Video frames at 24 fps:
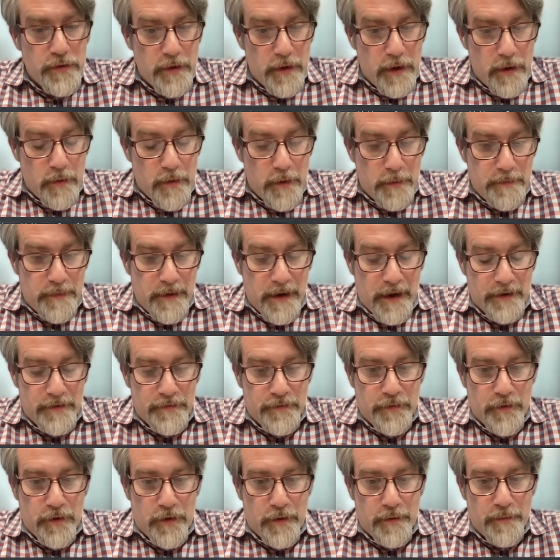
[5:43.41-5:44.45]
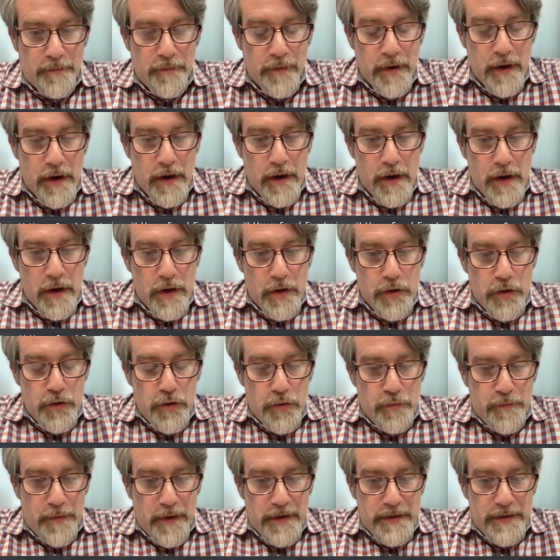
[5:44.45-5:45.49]
our platform, you
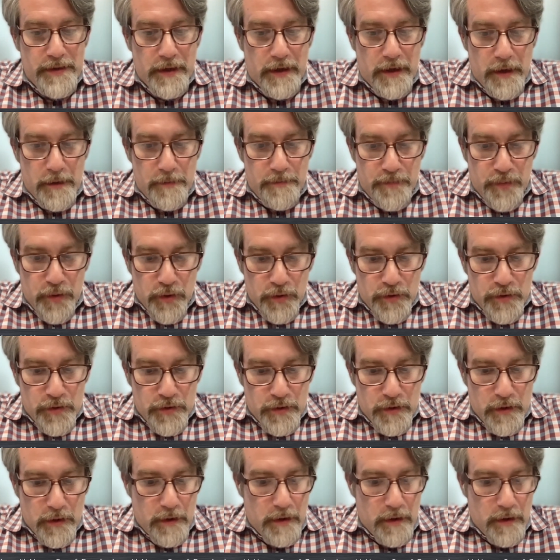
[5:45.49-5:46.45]
basically put